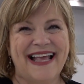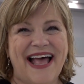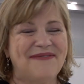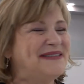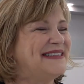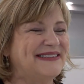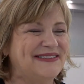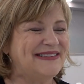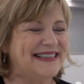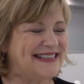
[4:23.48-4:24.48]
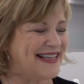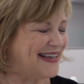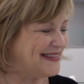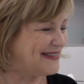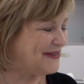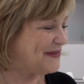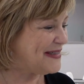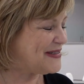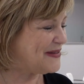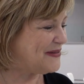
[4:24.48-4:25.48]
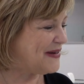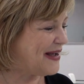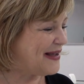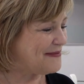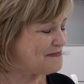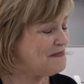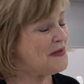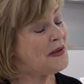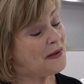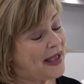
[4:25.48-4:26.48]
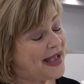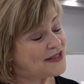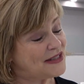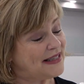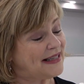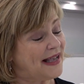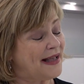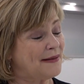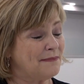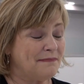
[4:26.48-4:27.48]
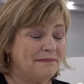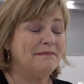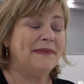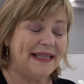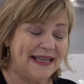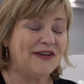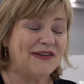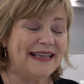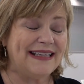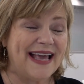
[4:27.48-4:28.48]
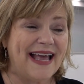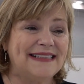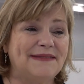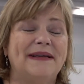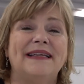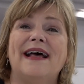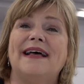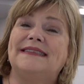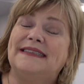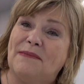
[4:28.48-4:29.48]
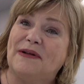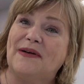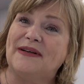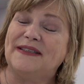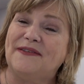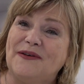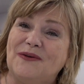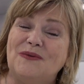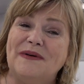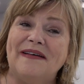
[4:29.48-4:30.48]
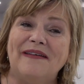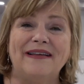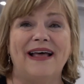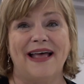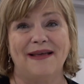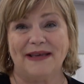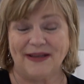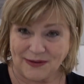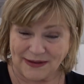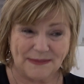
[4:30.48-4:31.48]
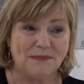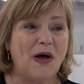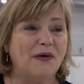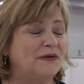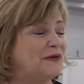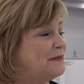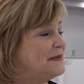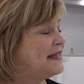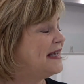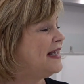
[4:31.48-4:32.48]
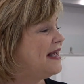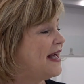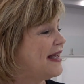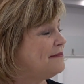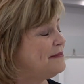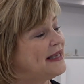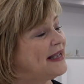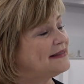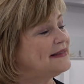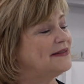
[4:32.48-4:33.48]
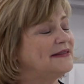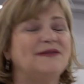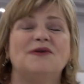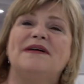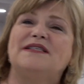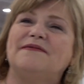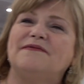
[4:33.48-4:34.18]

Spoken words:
Absolutely, John. So we do actually meet and greet, yes, but seminars, if you will, in small groups, because there is so much